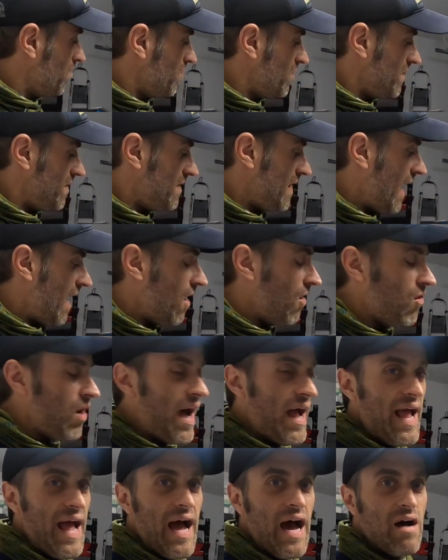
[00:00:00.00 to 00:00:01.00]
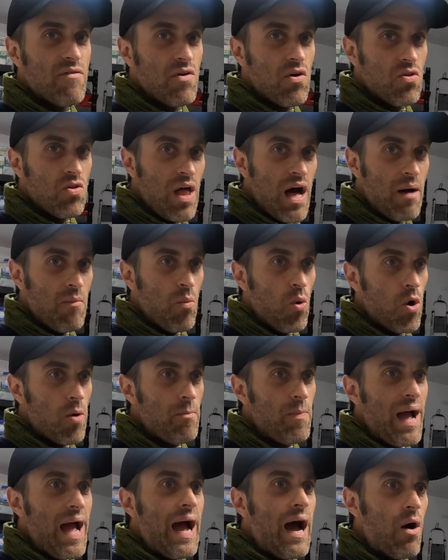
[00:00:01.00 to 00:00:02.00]
now I have a lot more
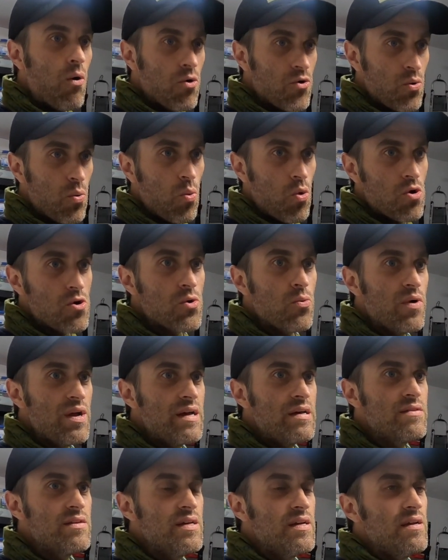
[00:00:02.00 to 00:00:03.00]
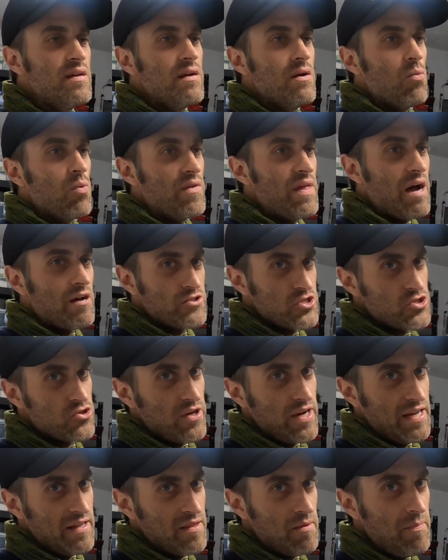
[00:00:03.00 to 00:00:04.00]
power to work with without
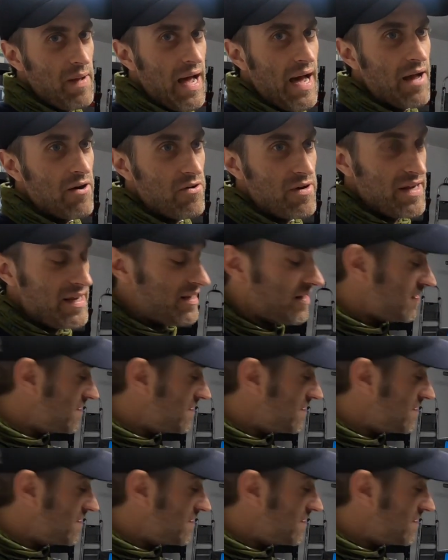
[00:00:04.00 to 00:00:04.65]
straining the battery.